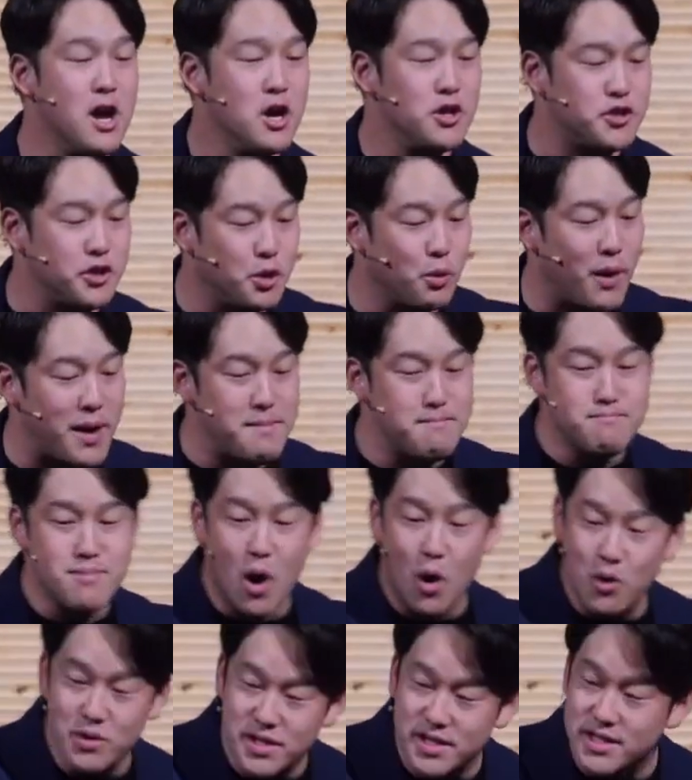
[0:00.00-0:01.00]
So, the way
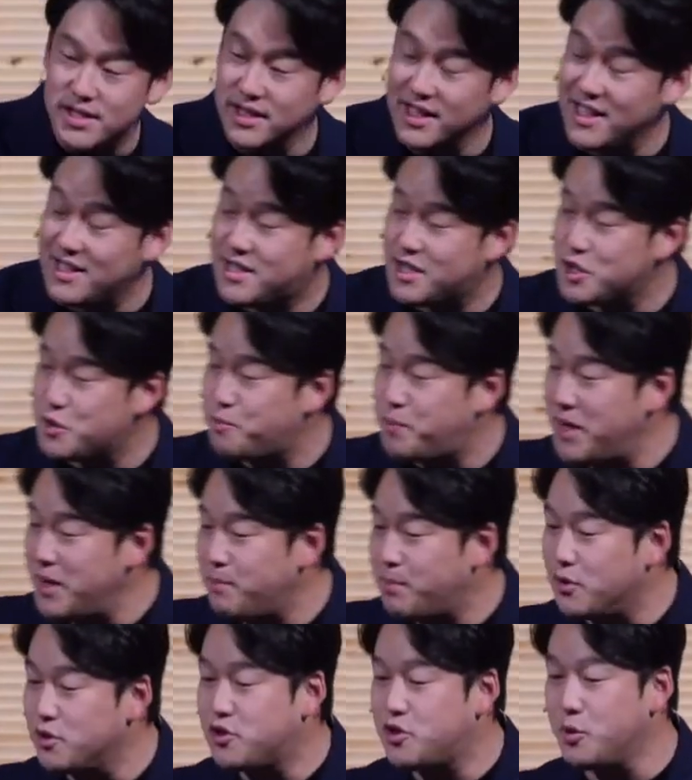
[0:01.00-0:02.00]
Moses leads his
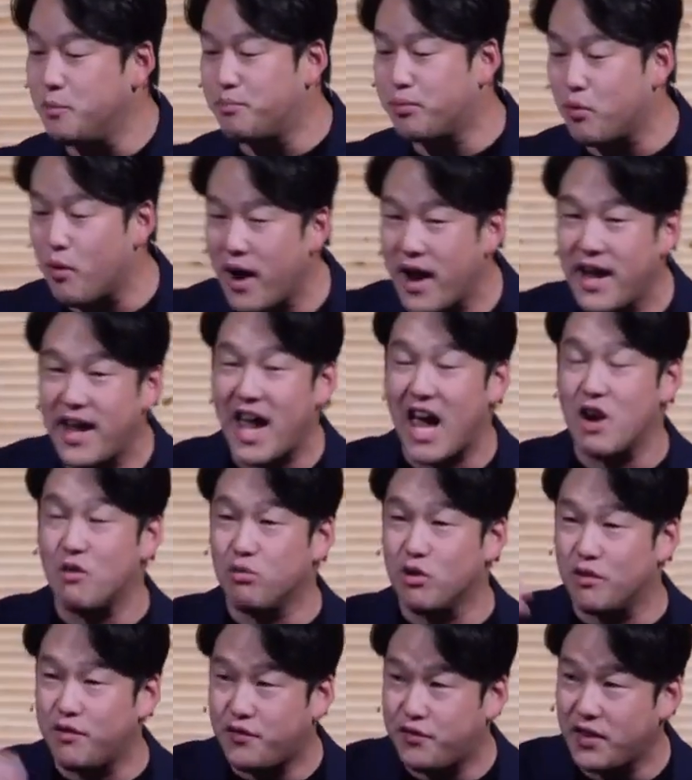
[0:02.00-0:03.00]
people to pray and
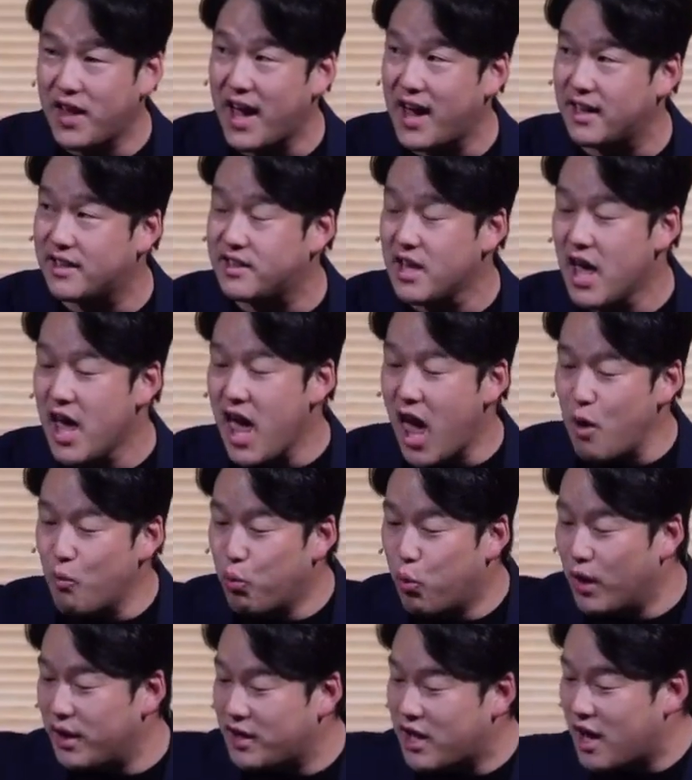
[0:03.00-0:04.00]
reflect, and what,